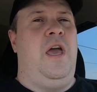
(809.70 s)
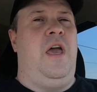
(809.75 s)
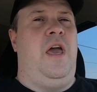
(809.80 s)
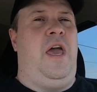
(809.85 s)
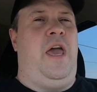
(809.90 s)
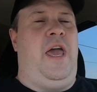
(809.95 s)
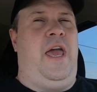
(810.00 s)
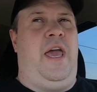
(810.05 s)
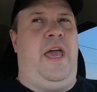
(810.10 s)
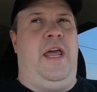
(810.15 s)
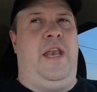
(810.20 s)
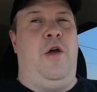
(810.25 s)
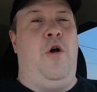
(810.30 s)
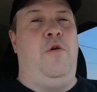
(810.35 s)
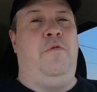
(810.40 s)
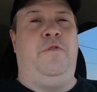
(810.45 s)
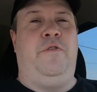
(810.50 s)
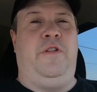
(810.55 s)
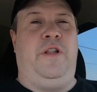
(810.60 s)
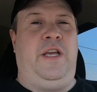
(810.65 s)
and
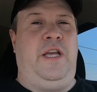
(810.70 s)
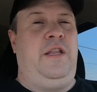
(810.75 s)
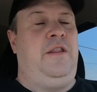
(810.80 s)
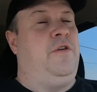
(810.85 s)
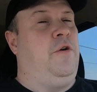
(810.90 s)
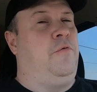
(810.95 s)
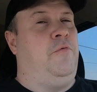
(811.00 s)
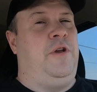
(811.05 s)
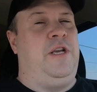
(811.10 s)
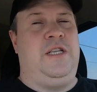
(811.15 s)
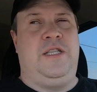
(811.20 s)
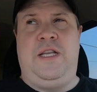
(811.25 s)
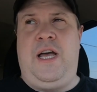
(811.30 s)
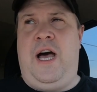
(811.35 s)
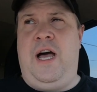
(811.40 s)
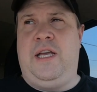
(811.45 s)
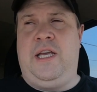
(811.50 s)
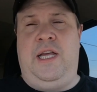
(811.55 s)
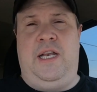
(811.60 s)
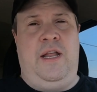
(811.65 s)
hopefully they're
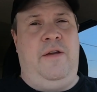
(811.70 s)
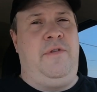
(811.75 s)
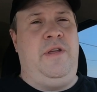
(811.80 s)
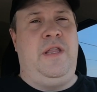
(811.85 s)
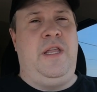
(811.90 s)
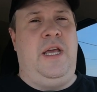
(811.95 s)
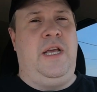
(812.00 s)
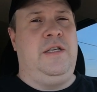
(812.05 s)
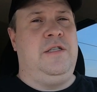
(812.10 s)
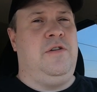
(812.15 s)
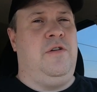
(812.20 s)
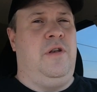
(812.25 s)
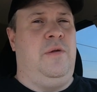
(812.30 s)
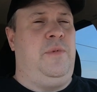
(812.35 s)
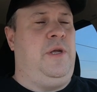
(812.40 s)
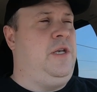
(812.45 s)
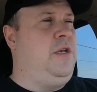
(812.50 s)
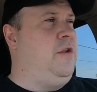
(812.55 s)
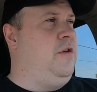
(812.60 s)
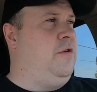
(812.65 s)
restocking. Everything's going to
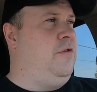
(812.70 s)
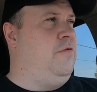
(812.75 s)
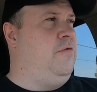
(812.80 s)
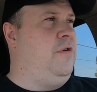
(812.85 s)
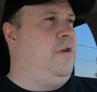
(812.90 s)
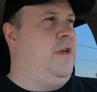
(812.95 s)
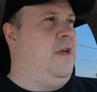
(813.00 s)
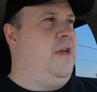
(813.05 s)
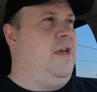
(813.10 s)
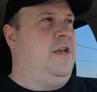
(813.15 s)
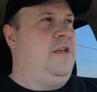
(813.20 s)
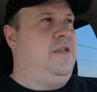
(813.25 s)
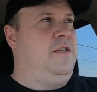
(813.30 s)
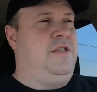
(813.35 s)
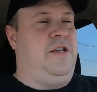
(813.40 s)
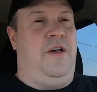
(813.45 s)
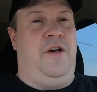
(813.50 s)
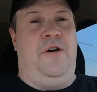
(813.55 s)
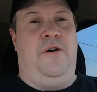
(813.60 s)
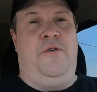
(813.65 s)
be new,
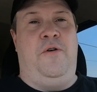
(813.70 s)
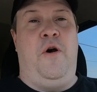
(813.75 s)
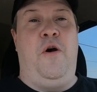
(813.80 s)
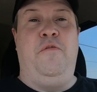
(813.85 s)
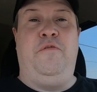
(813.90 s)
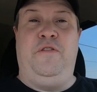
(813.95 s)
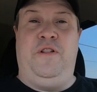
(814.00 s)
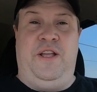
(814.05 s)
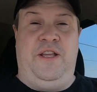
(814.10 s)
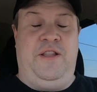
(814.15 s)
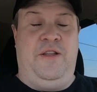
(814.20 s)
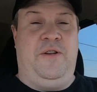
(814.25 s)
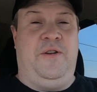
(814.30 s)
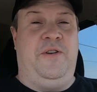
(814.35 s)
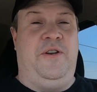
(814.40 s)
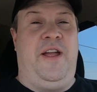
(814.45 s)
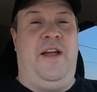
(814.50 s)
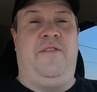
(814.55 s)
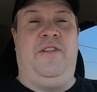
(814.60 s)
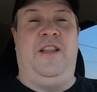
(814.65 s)
so hopefully they're
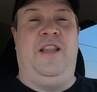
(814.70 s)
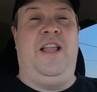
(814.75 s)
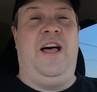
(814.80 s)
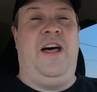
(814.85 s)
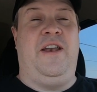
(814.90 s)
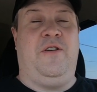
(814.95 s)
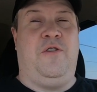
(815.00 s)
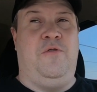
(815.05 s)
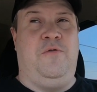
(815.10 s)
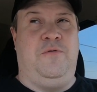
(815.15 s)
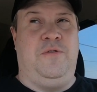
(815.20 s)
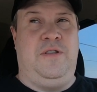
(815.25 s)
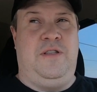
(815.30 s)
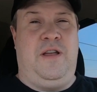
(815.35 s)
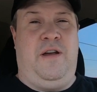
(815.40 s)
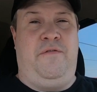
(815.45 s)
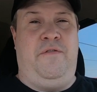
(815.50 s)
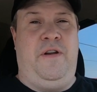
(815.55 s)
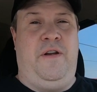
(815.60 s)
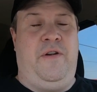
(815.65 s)
going to have a lot of cool
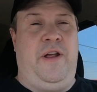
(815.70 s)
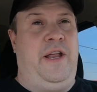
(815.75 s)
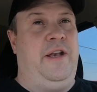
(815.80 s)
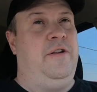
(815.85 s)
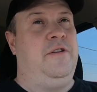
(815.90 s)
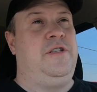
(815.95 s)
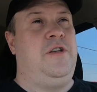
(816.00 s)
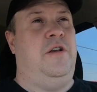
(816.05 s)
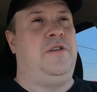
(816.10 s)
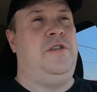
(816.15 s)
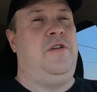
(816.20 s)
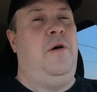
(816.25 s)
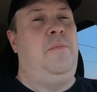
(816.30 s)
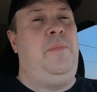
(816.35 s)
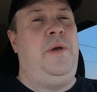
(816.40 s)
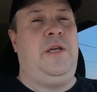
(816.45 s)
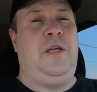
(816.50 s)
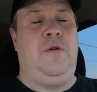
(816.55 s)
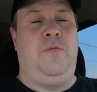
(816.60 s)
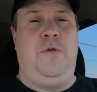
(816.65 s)
stuff there. And there's also a
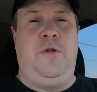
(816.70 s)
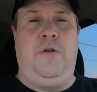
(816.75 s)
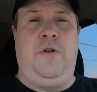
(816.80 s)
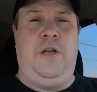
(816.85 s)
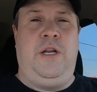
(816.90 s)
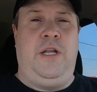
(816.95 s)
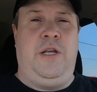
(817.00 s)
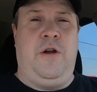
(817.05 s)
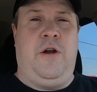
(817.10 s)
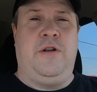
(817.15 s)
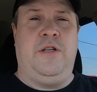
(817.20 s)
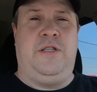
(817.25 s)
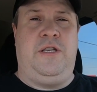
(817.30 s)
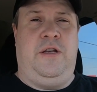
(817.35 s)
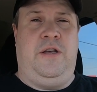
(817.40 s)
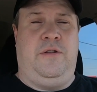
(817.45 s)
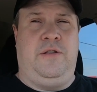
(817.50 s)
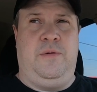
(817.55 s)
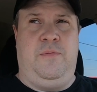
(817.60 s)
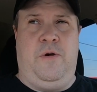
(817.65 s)
big community yard
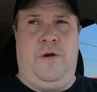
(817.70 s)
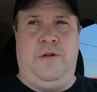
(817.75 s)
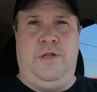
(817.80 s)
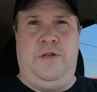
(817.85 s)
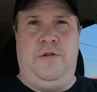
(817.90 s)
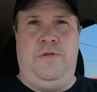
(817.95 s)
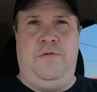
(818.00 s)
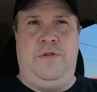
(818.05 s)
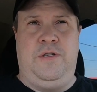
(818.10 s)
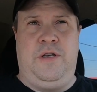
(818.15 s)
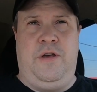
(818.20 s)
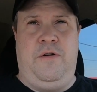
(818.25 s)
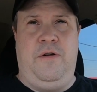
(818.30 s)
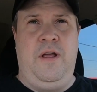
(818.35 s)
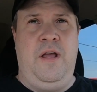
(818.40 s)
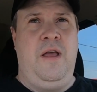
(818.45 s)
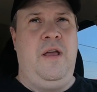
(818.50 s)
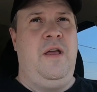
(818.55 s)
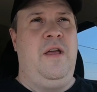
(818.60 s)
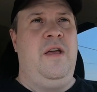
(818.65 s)
sale tomorrow too, so
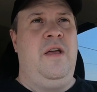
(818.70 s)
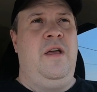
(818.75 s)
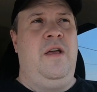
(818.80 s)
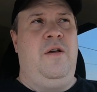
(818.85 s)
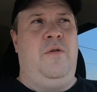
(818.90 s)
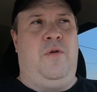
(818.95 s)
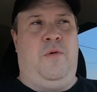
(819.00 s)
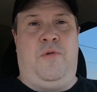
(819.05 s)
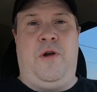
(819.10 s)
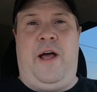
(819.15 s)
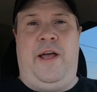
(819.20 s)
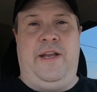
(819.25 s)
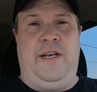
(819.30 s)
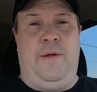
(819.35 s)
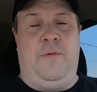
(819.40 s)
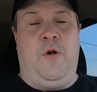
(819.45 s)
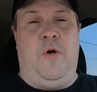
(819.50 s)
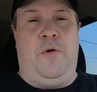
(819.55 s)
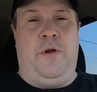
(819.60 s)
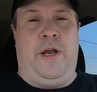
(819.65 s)
we'll probably end
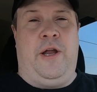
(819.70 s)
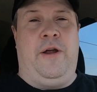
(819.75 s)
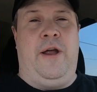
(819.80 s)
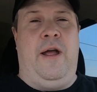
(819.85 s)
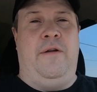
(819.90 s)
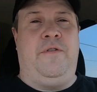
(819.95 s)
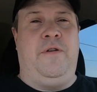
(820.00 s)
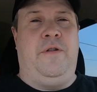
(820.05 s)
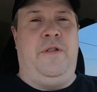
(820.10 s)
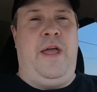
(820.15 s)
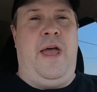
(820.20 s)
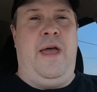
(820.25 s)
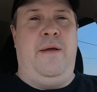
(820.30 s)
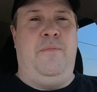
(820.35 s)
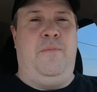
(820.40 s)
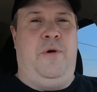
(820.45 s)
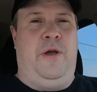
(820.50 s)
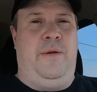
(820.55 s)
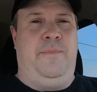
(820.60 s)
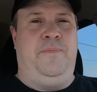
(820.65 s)
up going there after
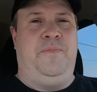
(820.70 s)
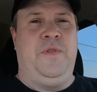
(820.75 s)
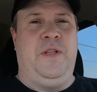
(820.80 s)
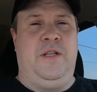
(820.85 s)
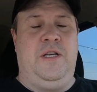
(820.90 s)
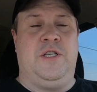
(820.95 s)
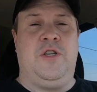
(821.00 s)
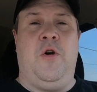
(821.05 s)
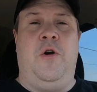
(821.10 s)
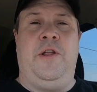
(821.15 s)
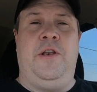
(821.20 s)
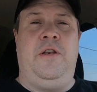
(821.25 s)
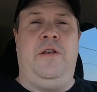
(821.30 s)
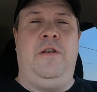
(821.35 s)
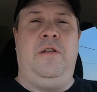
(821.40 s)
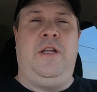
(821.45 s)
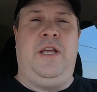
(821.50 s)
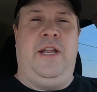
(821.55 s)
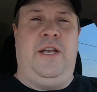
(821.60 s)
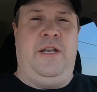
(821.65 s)
that. But let's go ahead
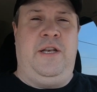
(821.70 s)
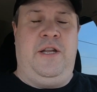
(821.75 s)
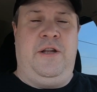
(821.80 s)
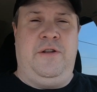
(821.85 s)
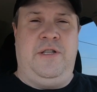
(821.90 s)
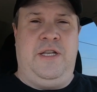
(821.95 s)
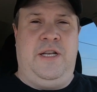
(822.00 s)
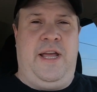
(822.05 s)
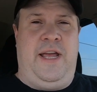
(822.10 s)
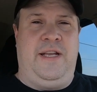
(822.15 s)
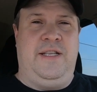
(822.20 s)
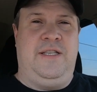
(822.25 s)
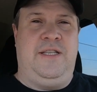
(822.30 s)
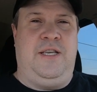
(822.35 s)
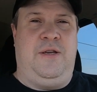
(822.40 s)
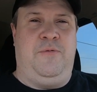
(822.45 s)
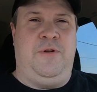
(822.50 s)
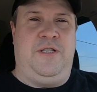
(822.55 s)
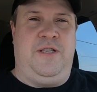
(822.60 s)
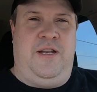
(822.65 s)
and get in here today and
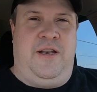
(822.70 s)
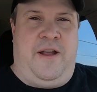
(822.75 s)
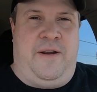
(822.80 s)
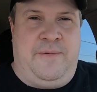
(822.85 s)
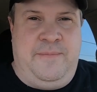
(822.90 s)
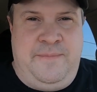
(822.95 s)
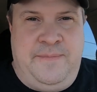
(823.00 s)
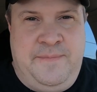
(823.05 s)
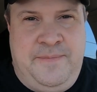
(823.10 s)
see what's in there.